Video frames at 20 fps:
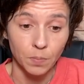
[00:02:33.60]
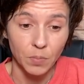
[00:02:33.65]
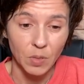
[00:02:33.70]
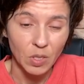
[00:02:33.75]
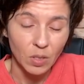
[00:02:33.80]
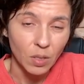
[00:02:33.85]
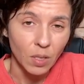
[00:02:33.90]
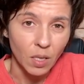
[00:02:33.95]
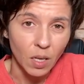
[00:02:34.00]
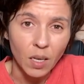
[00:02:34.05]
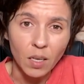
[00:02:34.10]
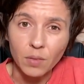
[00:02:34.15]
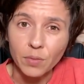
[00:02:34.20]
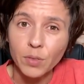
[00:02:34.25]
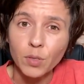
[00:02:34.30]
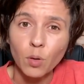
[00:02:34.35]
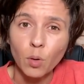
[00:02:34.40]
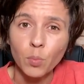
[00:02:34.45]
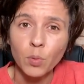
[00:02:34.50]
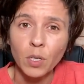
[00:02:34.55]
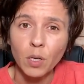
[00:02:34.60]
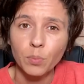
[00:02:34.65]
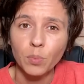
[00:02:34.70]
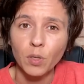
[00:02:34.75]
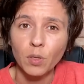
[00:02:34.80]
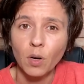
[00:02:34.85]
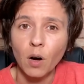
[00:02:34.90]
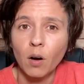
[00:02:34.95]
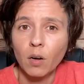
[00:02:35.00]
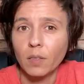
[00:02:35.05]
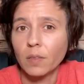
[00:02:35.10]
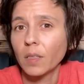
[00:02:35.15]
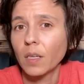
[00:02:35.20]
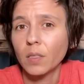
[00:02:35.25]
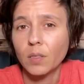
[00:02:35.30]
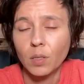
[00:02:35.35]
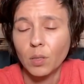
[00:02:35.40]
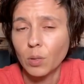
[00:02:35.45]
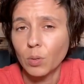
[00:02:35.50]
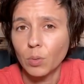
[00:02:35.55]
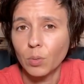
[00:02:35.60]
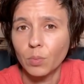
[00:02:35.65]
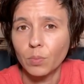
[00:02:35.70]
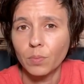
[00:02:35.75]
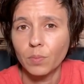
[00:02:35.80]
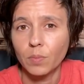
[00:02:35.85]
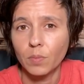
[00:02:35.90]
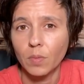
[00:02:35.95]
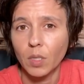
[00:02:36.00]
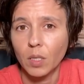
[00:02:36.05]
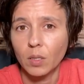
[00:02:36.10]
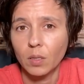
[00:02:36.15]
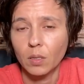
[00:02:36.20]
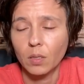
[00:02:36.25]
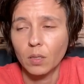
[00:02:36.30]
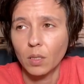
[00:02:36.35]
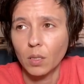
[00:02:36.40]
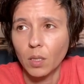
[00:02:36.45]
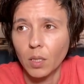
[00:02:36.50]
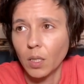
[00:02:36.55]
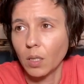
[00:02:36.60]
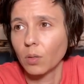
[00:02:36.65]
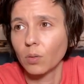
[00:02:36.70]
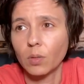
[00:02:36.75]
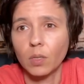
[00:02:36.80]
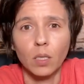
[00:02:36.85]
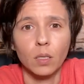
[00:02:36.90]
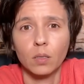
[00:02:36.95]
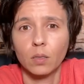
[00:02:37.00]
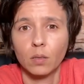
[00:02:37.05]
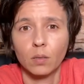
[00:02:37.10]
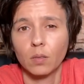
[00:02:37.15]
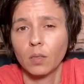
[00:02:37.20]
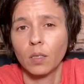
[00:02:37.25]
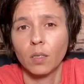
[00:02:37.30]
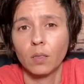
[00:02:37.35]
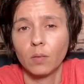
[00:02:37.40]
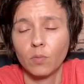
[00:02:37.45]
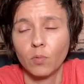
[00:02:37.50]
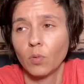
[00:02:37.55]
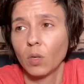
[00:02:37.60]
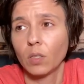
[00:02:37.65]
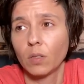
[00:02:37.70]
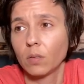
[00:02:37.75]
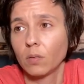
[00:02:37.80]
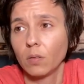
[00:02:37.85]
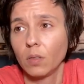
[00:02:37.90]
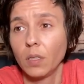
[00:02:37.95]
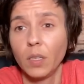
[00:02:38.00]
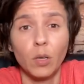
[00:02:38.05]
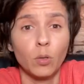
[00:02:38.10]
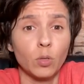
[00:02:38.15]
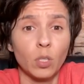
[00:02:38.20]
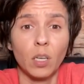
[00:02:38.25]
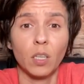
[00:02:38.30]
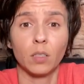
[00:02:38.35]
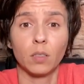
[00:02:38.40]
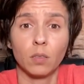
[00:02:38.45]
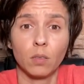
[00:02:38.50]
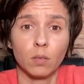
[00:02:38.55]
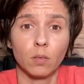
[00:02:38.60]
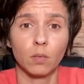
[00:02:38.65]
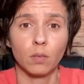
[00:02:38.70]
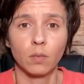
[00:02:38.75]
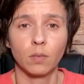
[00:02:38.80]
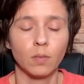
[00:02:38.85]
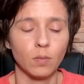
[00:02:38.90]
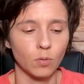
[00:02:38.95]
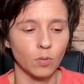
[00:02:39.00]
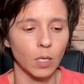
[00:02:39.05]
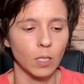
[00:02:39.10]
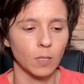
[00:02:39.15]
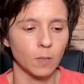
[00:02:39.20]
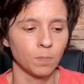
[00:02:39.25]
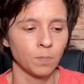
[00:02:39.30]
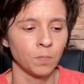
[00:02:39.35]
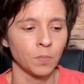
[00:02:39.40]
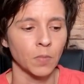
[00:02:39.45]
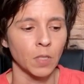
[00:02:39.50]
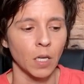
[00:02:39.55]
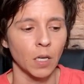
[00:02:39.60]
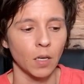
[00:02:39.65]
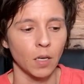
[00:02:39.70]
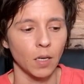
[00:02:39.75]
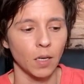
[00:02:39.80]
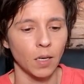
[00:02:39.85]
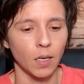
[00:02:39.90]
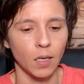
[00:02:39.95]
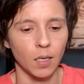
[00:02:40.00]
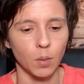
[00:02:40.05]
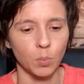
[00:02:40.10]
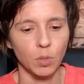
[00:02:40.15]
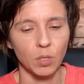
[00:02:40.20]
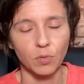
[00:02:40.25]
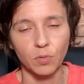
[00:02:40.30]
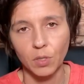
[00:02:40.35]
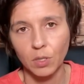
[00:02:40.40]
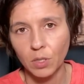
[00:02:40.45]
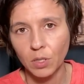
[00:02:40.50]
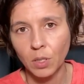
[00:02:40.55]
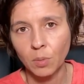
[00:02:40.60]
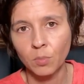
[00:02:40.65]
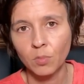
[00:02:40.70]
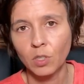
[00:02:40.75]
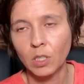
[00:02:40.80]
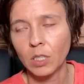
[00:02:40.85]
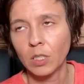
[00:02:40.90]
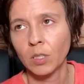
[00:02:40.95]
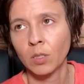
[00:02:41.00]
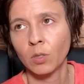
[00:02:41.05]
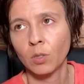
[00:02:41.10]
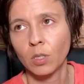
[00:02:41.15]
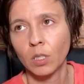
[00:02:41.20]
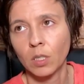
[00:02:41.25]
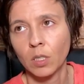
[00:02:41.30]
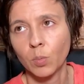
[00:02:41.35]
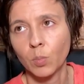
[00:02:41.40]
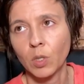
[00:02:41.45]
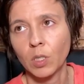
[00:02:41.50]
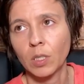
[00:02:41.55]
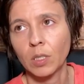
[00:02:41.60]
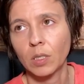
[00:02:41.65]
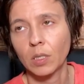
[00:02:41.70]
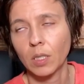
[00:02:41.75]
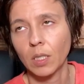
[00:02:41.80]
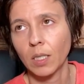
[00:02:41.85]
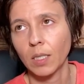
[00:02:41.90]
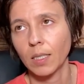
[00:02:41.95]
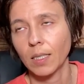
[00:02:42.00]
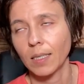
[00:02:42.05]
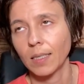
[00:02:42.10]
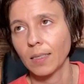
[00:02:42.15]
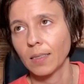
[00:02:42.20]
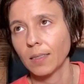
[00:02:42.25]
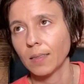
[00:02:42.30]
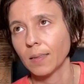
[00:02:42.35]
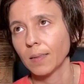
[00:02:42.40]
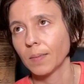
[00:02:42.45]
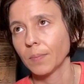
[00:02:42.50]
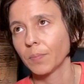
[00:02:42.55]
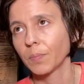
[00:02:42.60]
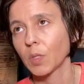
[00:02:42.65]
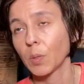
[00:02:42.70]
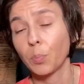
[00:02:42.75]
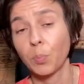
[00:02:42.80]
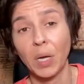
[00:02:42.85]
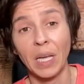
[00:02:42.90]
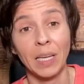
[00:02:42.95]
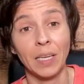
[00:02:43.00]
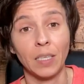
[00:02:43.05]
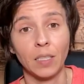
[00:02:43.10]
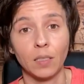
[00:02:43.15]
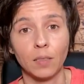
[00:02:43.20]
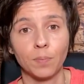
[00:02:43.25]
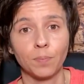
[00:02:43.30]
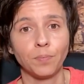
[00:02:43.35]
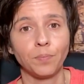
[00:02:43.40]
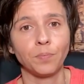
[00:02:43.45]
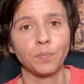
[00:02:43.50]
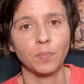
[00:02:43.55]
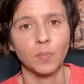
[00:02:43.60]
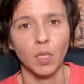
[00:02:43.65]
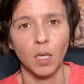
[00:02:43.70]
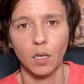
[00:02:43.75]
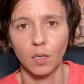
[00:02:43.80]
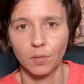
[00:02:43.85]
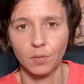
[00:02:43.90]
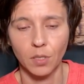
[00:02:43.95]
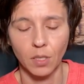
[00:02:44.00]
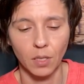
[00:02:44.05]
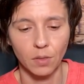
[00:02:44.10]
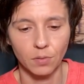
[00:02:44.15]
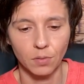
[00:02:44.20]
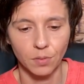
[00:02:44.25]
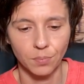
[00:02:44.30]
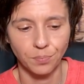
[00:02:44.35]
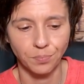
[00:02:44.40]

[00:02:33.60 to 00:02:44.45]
to love, to open up your heart, that's you. That's a Leo, that's what Leo does, right? Uh, but for some reason you're experiencing um, the pain of love.